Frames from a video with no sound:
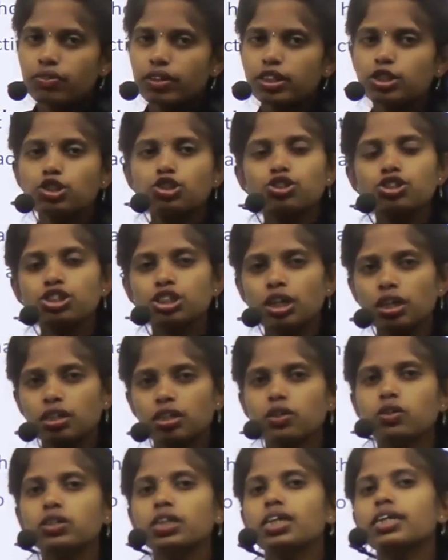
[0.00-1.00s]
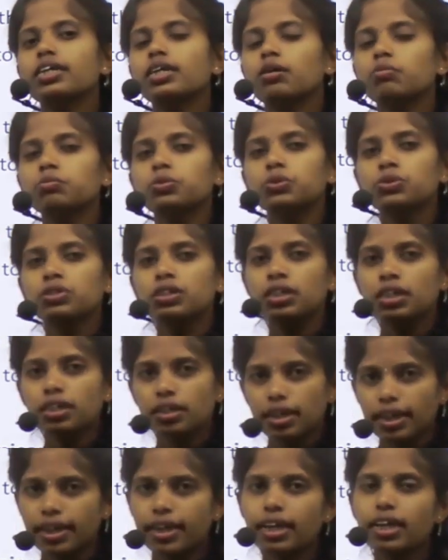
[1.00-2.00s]
Once you shut down the
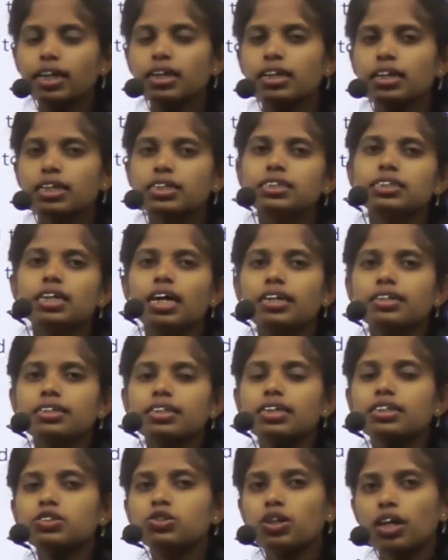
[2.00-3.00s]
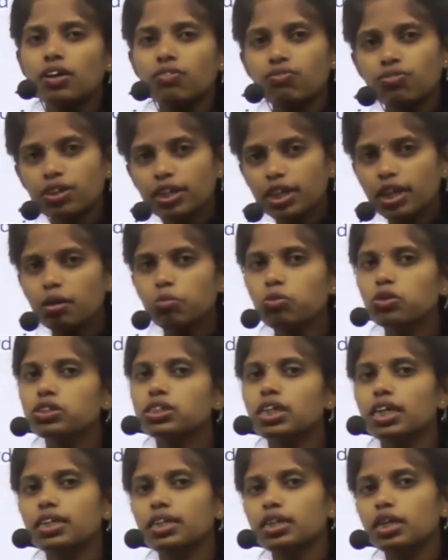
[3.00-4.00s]
computer, again restart it. So every time you
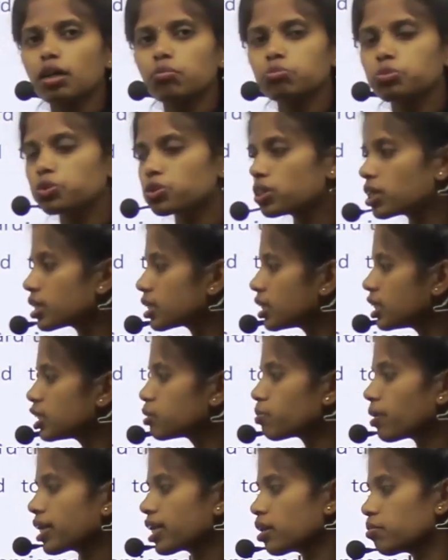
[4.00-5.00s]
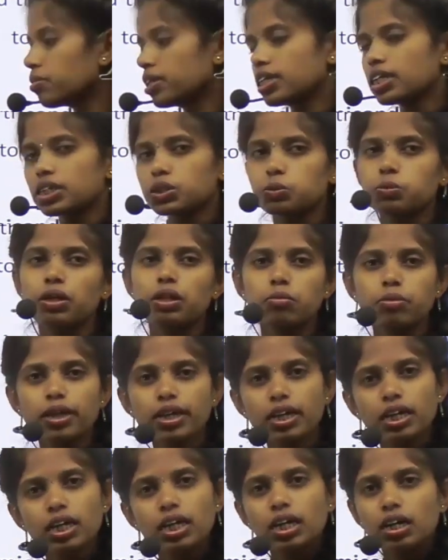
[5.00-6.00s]
start a computer, these parameters will
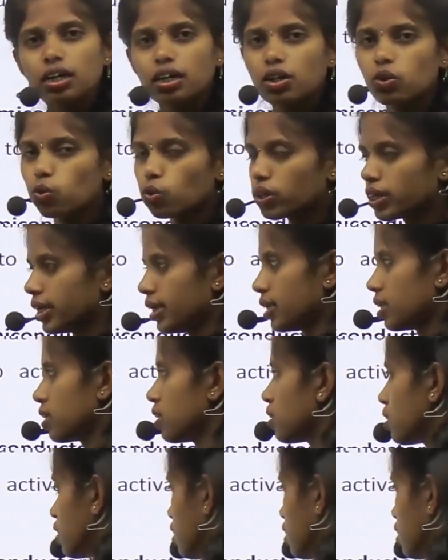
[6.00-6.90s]
be loaded.